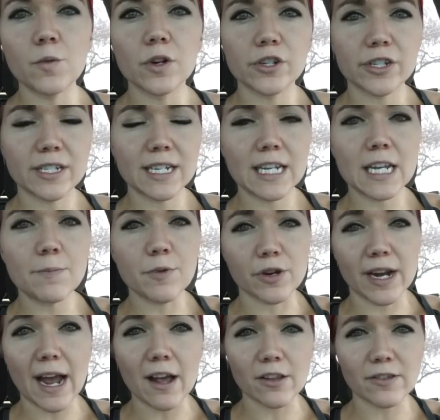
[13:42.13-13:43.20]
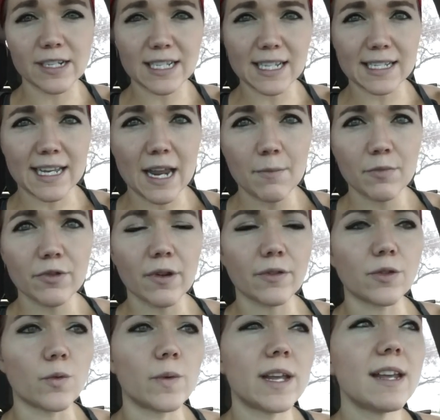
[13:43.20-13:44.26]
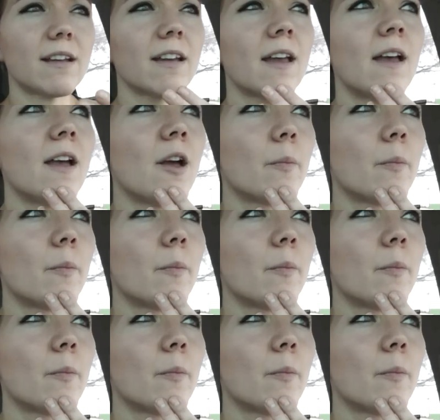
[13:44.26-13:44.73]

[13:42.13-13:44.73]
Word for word: were just to keep your calories the same throughout the week.